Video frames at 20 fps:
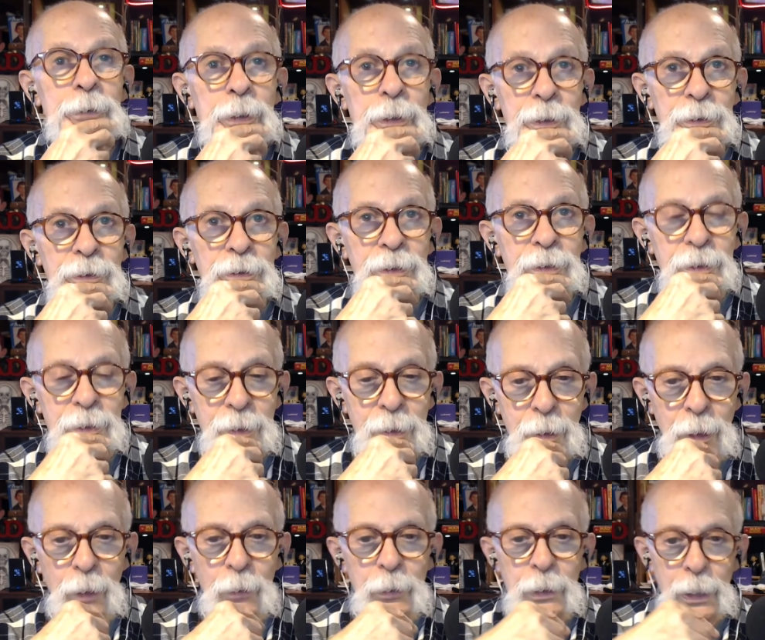only
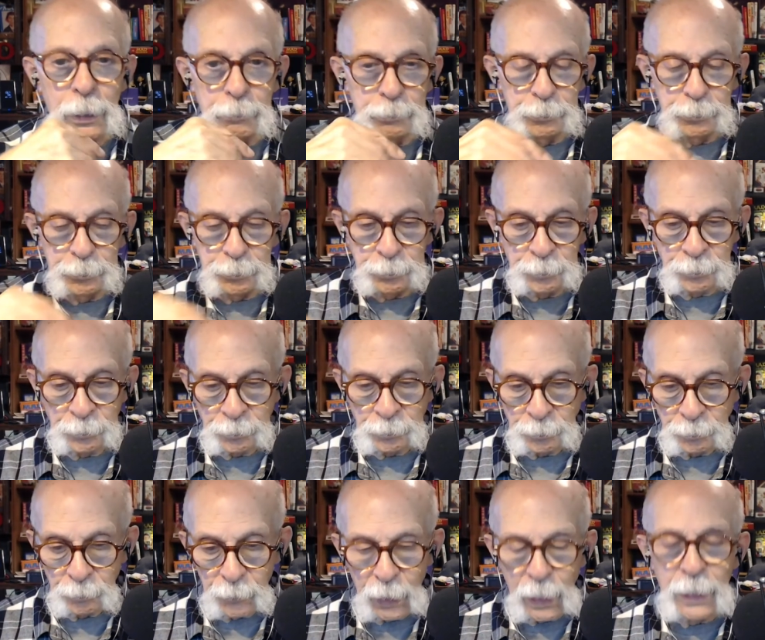okay. and,
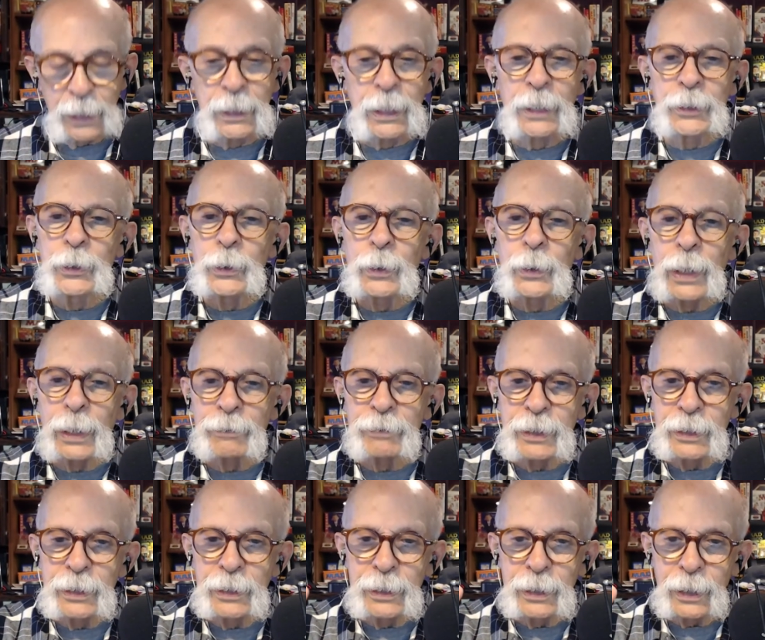and, you have
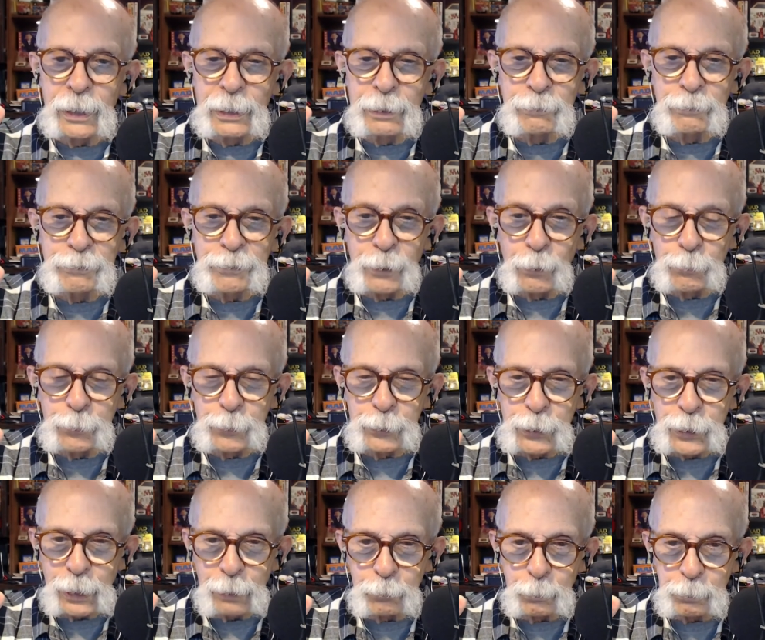the uh, info for
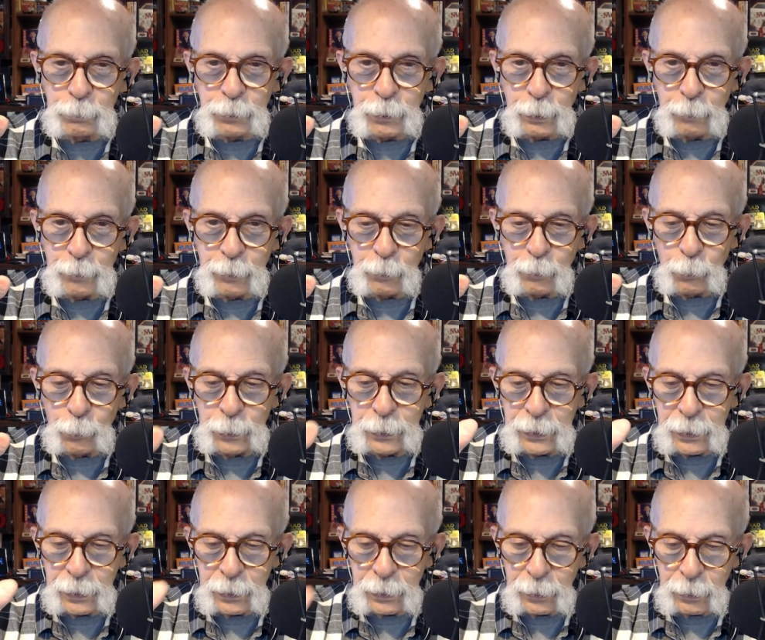chat room celebrity of the
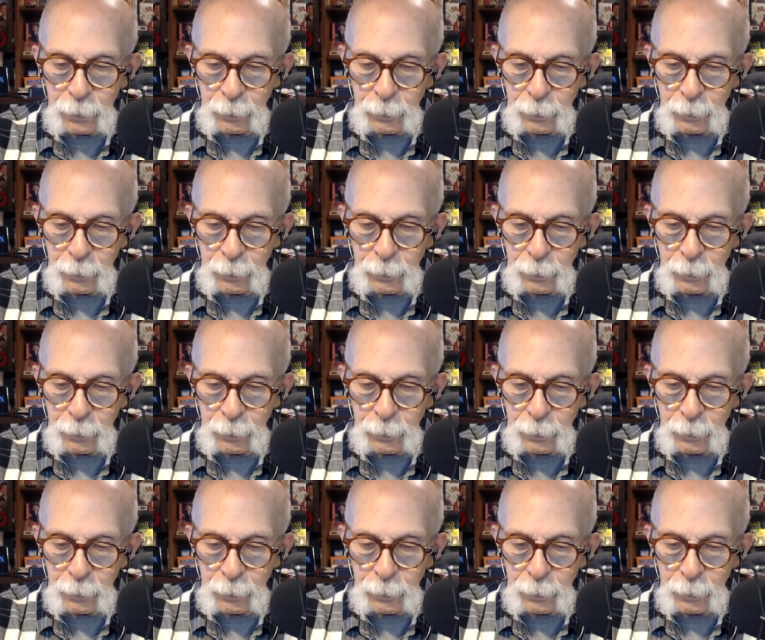week.